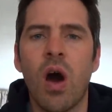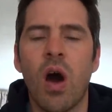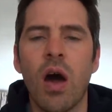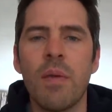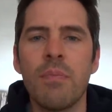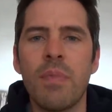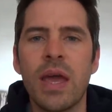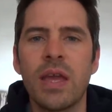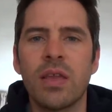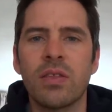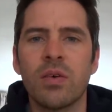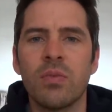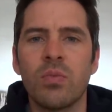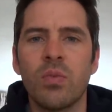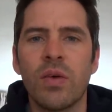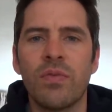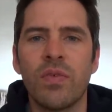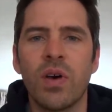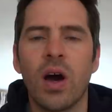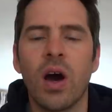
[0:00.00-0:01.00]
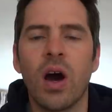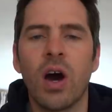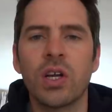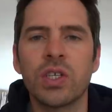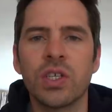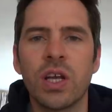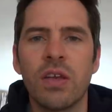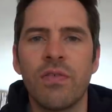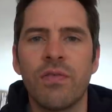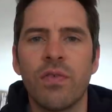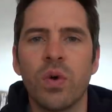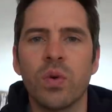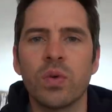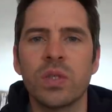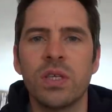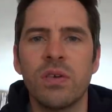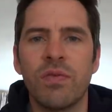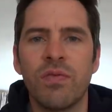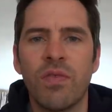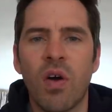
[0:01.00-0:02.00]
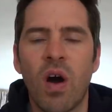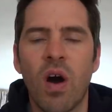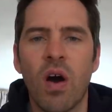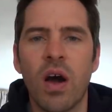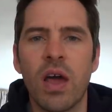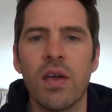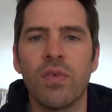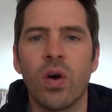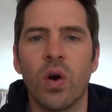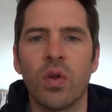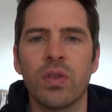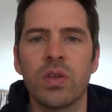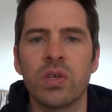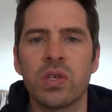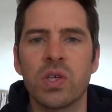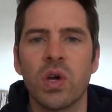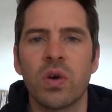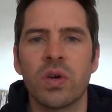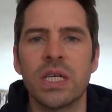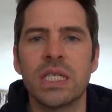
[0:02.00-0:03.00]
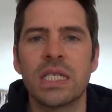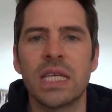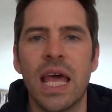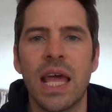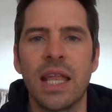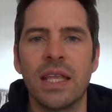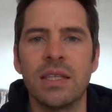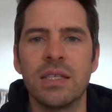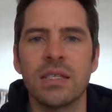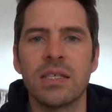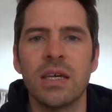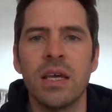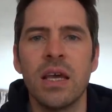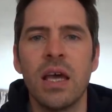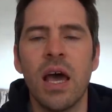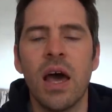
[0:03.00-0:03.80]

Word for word: I make them with a R J forty-five on the socket end,